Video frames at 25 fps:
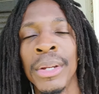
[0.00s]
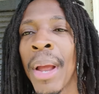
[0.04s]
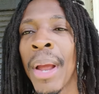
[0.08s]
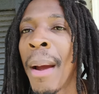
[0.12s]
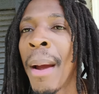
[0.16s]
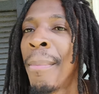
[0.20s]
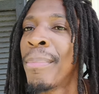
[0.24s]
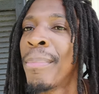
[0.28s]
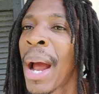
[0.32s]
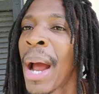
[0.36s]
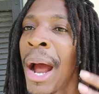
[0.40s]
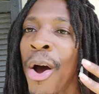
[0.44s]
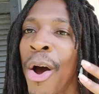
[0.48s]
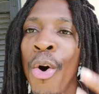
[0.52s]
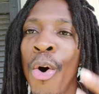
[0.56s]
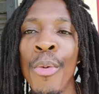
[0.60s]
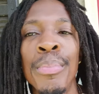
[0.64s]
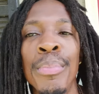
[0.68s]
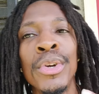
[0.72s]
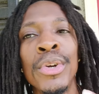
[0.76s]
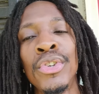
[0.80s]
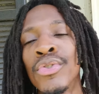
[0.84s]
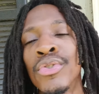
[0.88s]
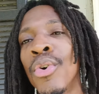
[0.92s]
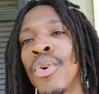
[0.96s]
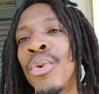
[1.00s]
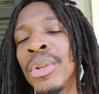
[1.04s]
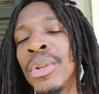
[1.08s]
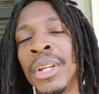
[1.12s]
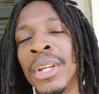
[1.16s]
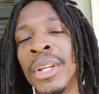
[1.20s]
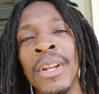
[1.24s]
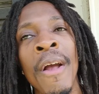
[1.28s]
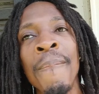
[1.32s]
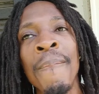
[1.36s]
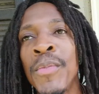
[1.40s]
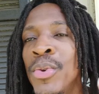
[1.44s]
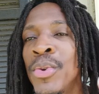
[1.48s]
I, I hope you're trolling.
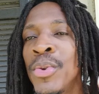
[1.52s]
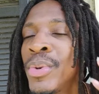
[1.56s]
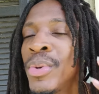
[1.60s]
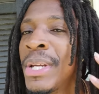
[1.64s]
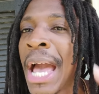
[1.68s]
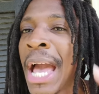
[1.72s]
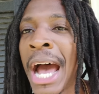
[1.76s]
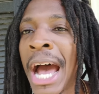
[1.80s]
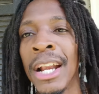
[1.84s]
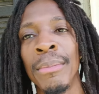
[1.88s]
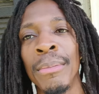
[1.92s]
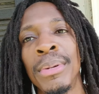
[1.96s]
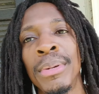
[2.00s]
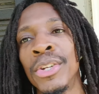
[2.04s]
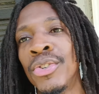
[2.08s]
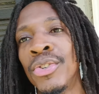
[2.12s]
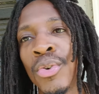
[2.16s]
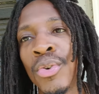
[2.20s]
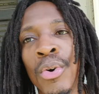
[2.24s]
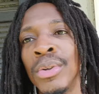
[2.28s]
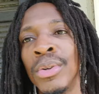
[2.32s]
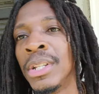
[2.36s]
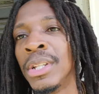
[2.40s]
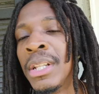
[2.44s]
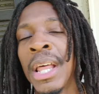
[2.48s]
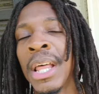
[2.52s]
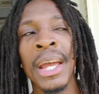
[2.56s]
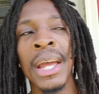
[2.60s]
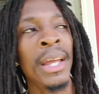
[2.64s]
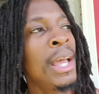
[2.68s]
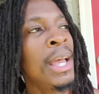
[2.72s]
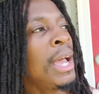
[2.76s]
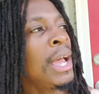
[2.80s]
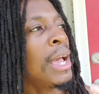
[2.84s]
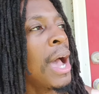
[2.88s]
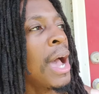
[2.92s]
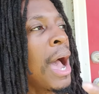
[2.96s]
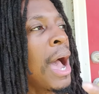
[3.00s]
You got to be trolling. Like,
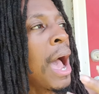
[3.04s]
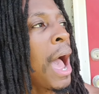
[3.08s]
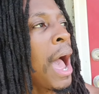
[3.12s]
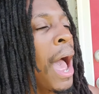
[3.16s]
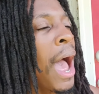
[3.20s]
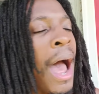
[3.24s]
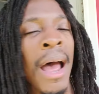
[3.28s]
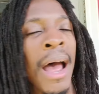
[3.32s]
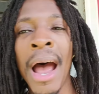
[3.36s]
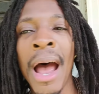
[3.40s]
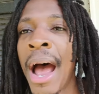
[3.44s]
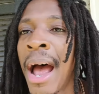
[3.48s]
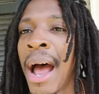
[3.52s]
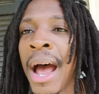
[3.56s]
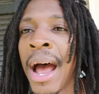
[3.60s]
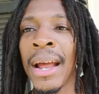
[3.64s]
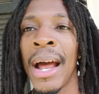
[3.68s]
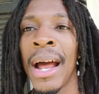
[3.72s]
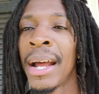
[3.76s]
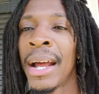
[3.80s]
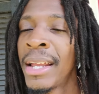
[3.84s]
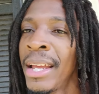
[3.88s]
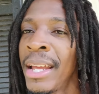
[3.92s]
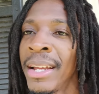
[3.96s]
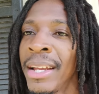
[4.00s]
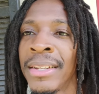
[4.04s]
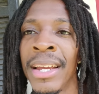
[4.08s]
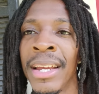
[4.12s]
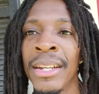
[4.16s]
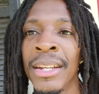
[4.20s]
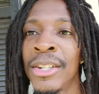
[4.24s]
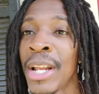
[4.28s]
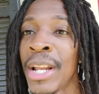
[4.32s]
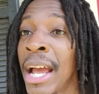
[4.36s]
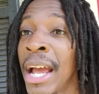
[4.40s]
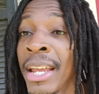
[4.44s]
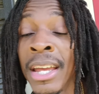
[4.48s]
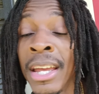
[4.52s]
I, I, can't take this.
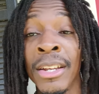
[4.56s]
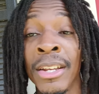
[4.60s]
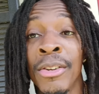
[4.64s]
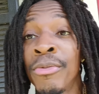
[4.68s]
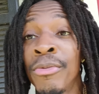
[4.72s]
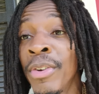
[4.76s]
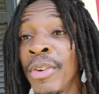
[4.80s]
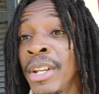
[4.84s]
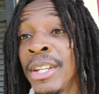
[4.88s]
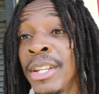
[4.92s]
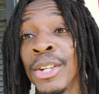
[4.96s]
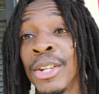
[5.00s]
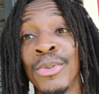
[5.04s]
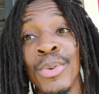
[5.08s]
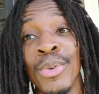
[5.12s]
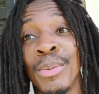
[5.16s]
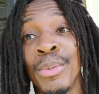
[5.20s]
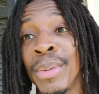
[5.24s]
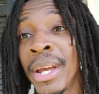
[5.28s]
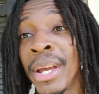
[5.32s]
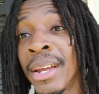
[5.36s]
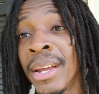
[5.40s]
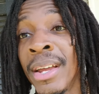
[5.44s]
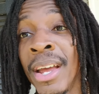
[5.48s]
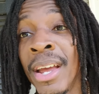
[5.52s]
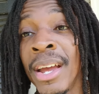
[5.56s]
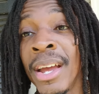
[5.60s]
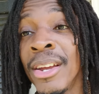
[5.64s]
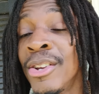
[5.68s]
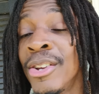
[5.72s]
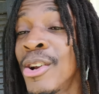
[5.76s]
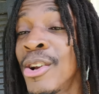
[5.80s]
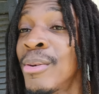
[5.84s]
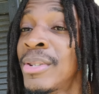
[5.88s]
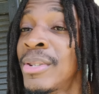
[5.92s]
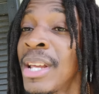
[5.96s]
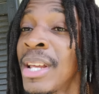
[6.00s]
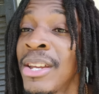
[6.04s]
I can't defend this one, man. You know what
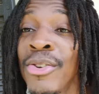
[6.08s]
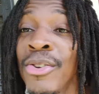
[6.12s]
I'm saying?